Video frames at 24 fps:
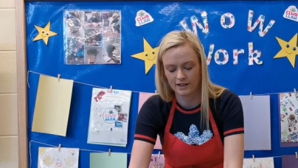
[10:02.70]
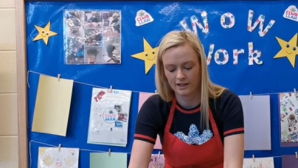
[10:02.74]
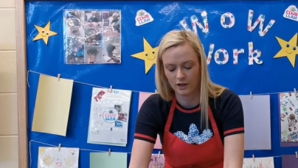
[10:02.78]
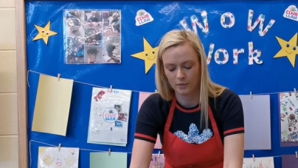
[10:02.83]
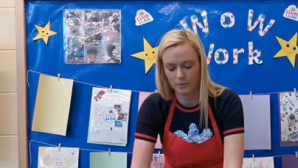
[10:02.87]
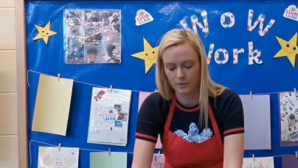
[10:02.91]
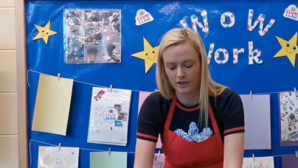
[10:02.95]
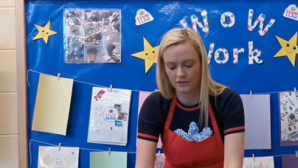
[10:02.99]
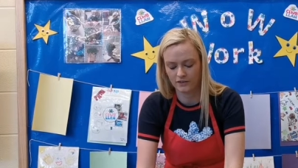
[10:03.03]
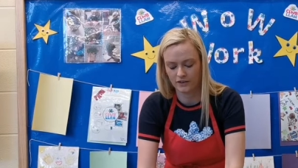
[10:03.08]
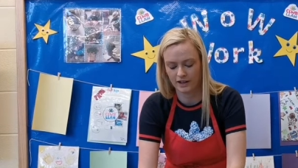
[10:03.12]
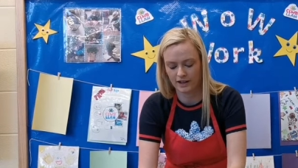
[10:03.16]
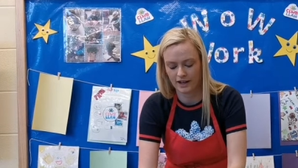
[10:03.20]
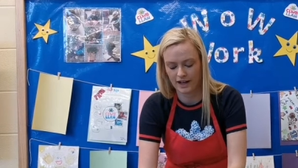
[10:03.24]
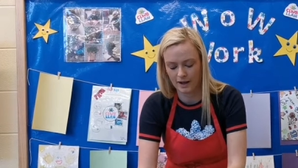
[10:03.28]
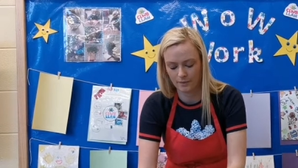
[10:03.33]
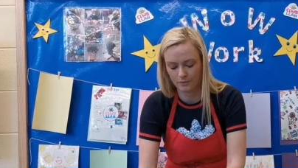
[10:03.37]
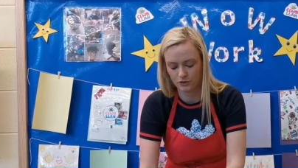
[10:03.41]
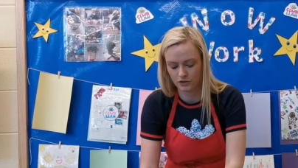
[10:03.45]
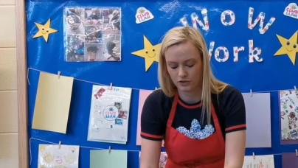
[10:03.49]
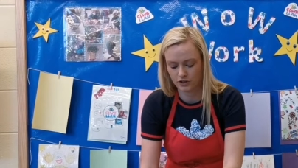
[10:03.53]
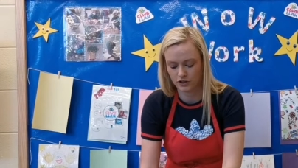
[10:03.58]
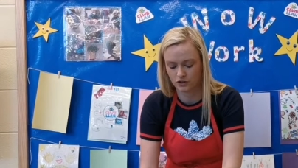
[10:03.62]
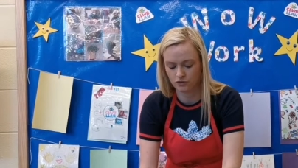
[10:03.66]
a little bit of a
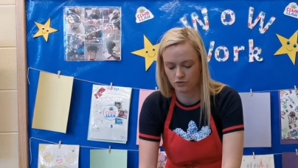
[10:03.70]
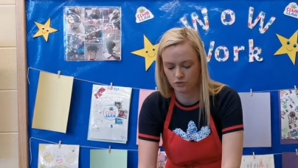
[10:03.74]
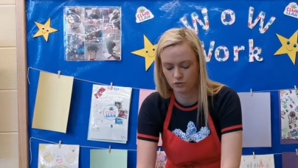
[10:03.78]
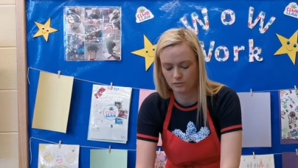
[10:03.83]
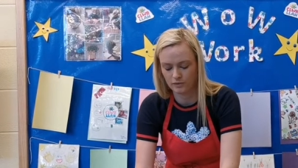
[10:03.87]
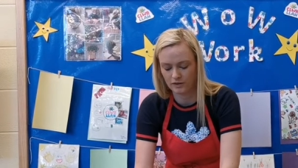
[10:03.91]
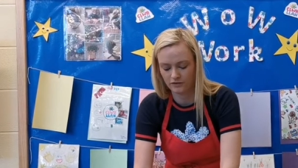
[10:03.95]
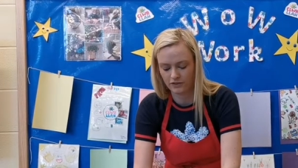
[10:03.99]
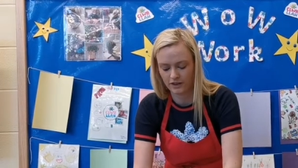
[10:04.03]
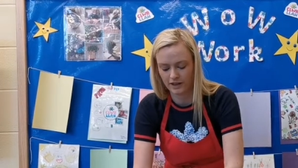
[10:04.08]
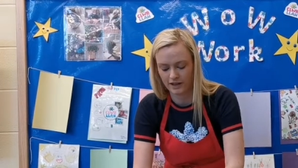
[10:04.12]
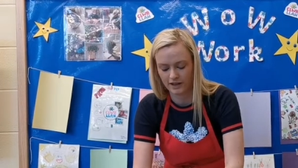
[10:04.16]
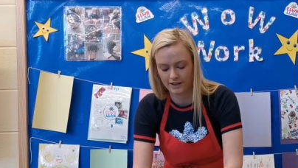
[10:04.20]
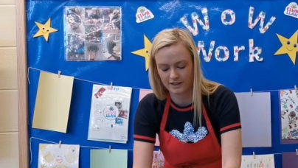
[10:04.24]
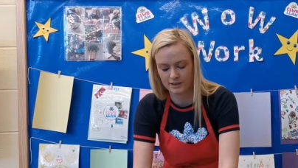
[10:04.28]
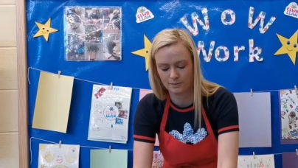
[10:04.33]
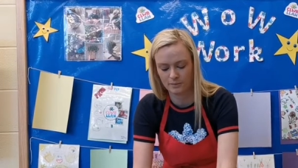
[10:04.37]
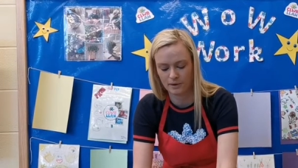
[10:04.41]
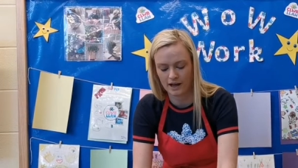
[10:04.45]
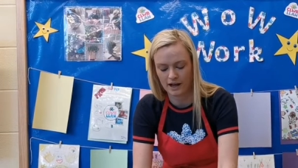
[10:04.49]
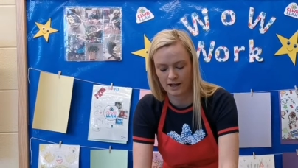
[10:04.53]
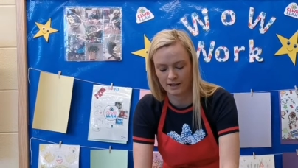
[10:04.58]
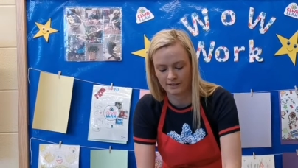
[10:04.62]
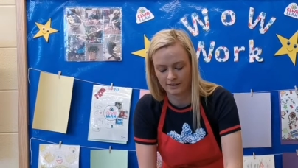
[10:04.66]
gap so there's room if they
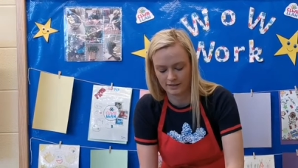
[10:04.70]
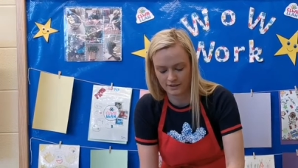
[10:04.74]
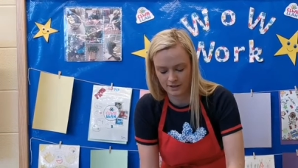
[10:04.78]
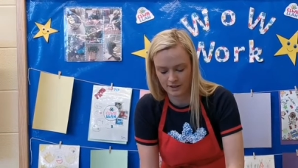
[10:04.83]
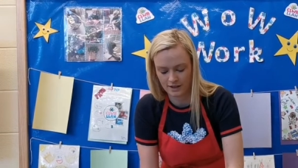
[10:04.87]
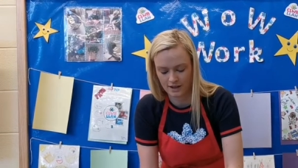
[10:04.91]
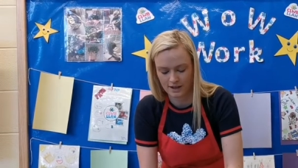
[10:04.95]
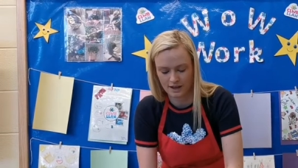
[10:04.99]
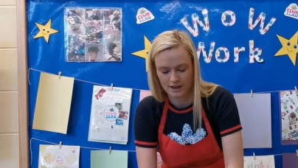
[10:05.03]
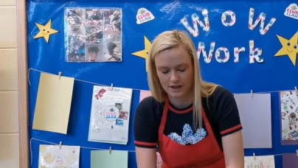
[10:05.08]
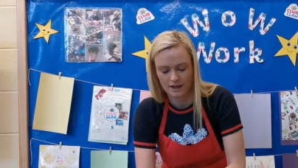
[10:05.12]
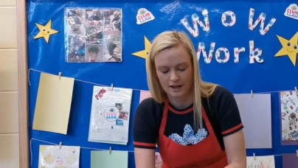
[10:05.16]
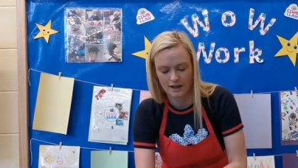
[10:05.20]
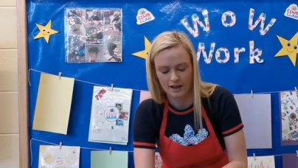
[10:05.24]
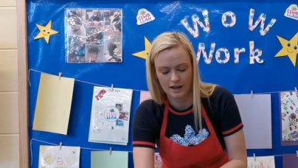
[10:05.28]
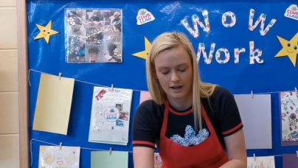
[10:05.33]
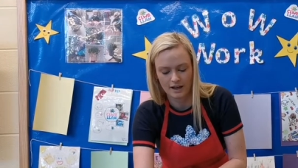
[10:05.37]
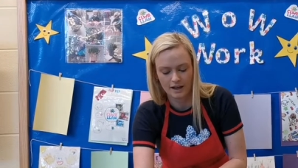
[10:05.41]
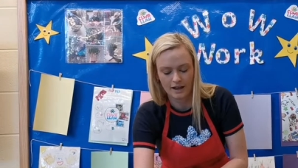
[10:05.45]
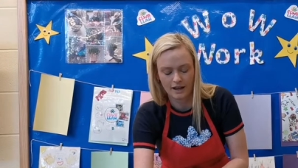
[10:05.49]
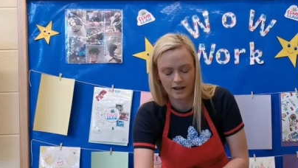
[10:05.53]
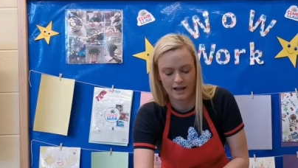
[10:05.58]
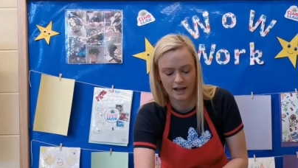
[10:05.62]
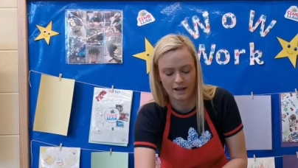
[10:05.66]
expand
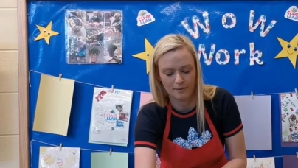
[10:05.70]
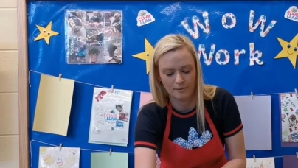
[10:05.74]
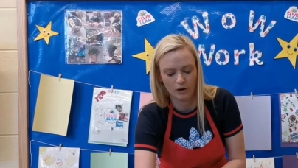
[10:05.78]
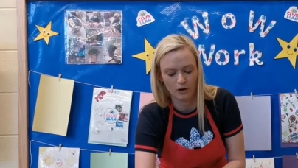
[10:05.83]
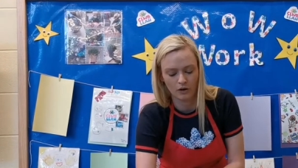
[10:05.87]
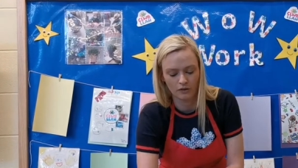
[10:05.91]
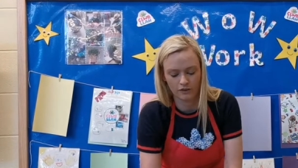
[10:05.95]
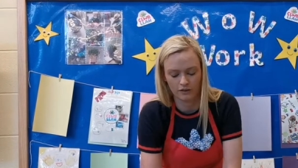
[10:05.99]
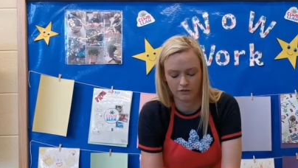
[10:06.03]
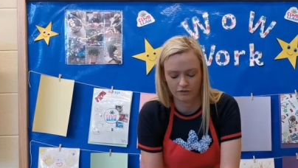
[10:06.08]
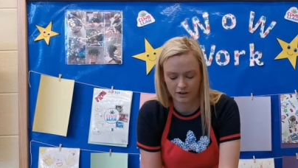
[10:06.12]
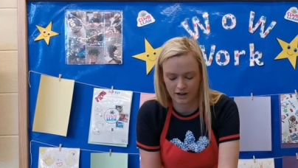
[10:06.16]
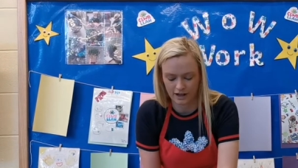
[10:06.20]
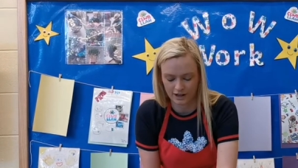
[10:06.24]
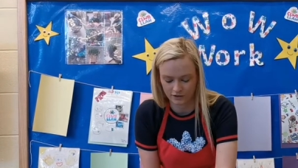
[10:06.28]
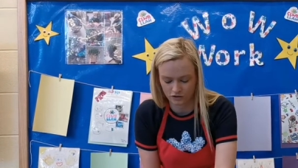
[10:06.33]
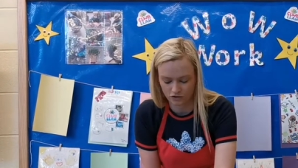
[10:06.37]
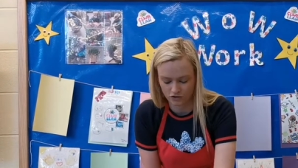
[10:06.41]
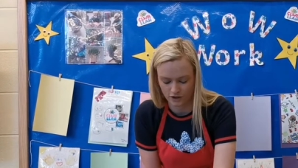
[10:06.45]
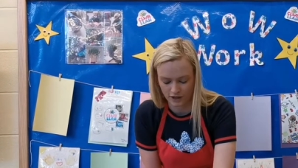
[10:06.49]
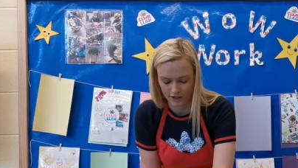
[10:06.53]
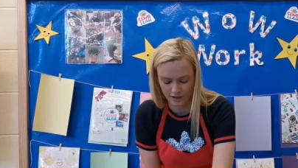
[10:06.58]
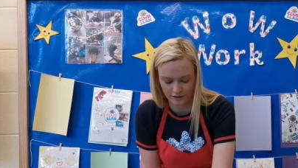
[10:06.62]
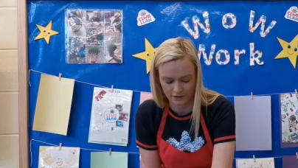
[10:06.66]
on the
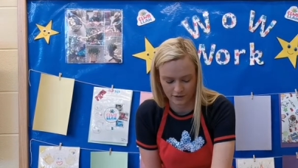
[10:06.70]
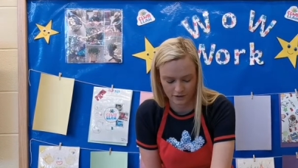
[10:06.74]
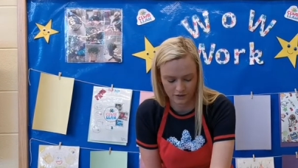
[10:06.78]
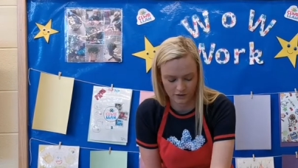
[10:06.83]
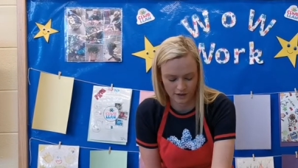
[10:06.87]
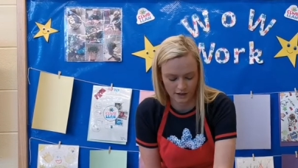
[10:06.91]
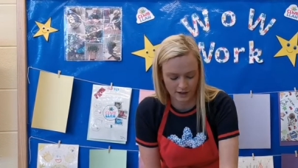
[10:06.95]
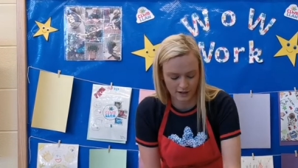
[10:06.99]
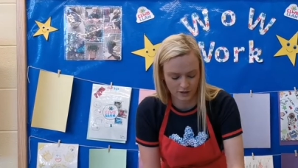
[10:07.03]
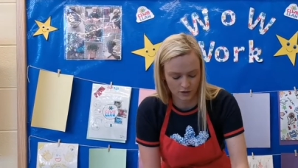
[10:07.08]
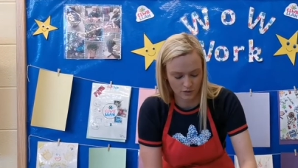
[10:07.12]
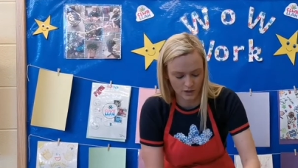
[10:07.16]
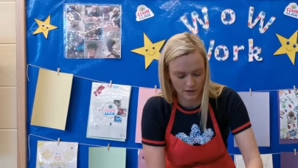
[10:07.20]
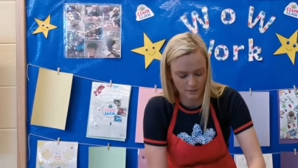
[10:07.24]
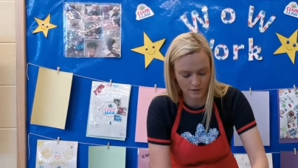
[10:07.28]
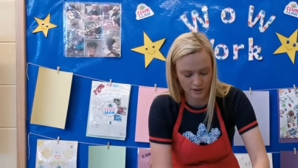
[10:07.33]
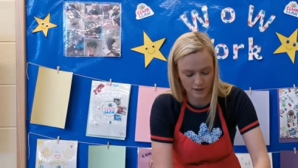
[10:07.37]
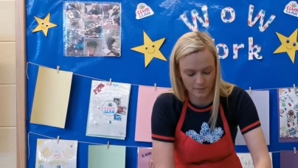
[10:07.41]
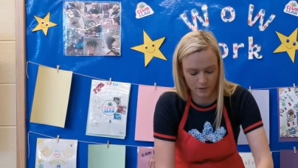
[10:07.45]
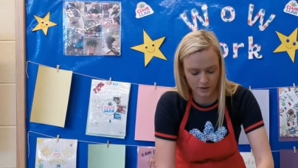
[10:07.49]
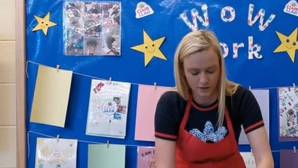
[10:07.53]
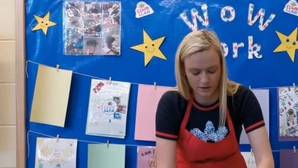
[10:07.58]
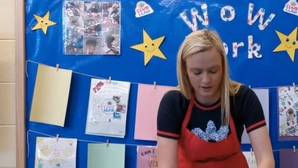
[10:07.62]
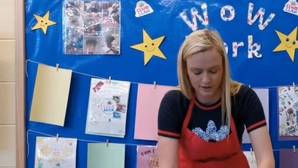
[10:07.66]
flat tray. Okay, so I'm
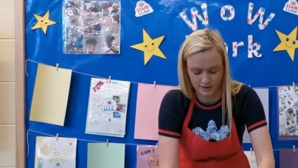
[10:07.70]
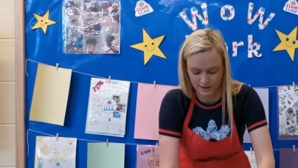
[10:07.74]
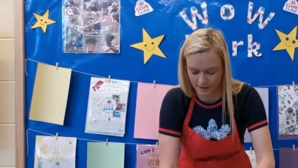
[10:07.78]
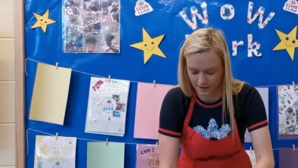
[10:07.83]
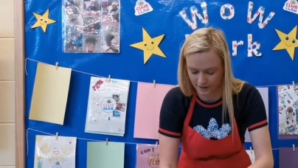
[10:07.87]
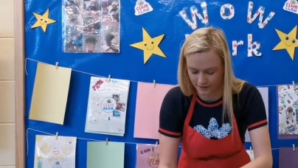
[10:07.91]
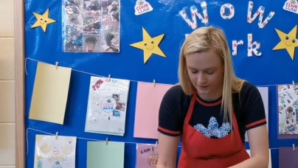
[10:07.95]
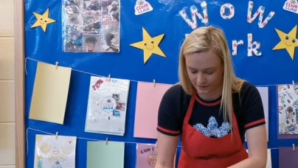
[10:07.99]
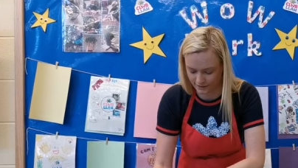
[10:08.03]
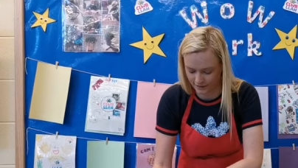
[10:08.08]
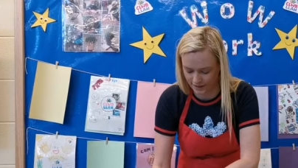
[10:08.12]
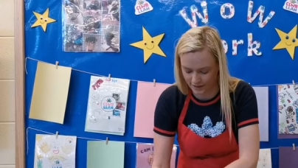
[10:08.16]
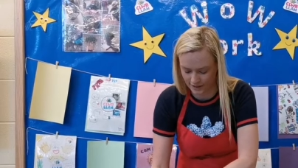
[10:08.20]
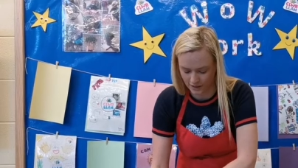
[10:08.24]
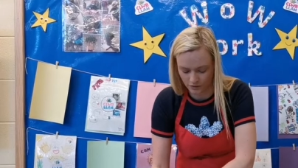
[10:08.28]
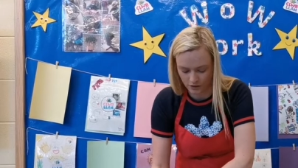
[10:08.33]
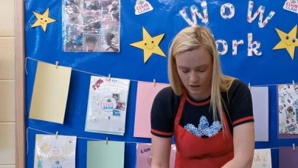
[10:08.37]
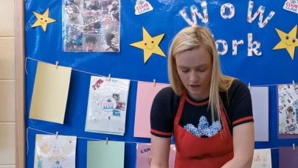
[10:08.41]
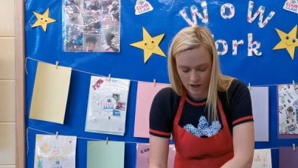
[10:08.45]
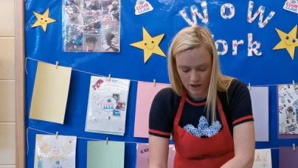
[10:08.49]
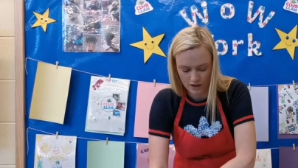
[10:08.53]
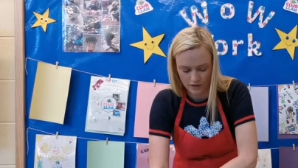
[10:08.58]
going to put 6 out.